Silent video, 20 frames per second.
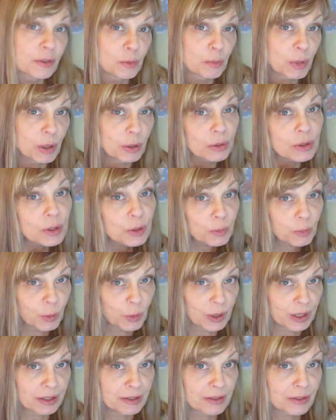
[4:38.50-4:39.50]
for bonus
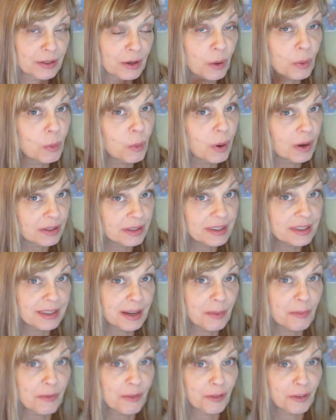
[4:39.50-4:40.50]
points, go one
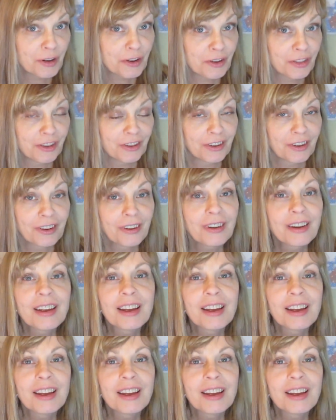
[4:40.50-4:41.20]
step further